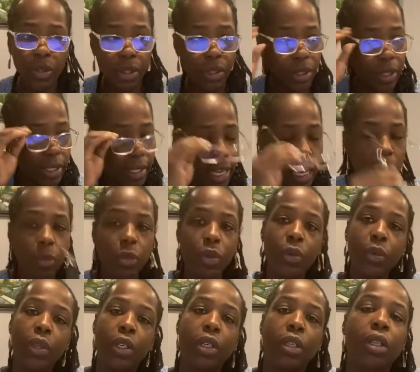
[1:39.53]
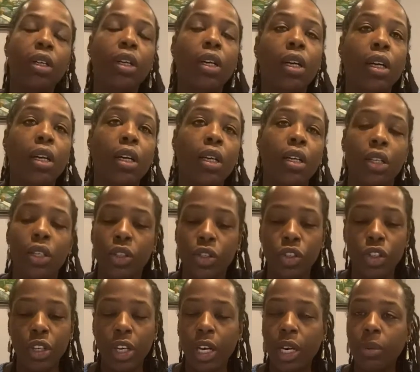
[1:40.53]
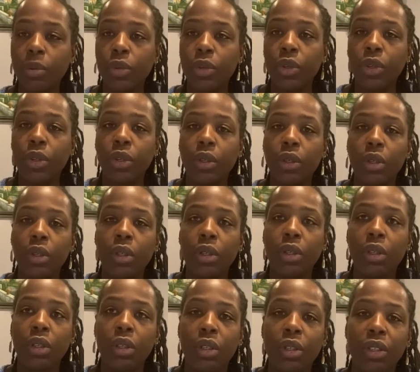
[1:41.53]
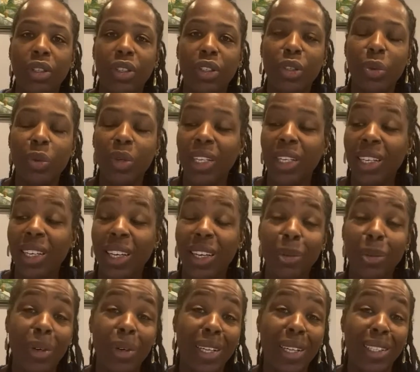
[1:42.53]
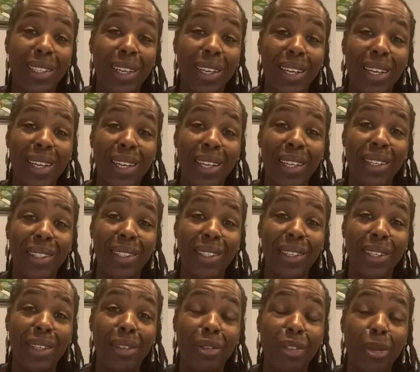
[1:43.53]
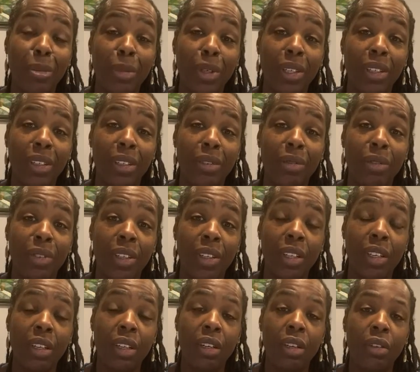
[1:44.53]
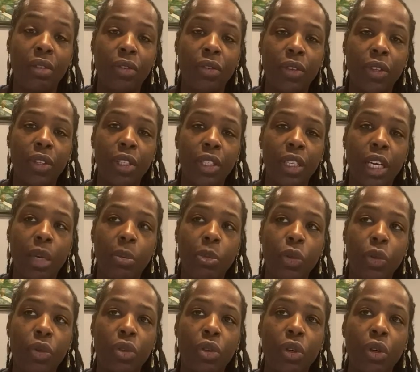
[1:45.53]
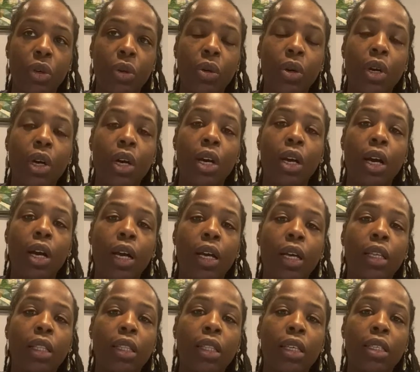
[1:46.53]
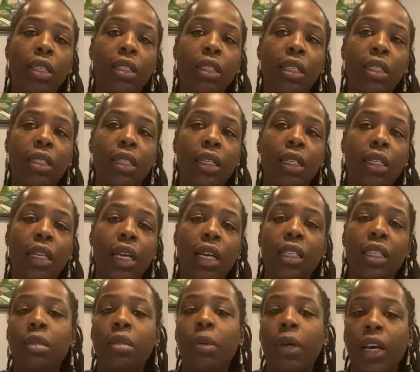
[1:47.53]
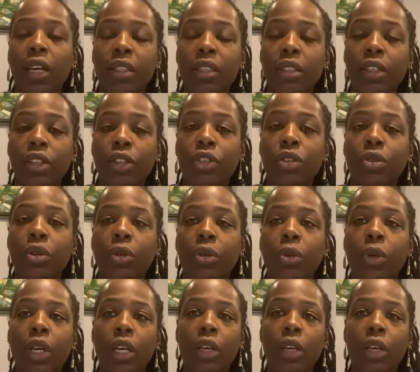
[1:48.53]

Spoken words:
Samuel chapter 28. We're at the end of the book of 1 Samuel. So this is the next passage. So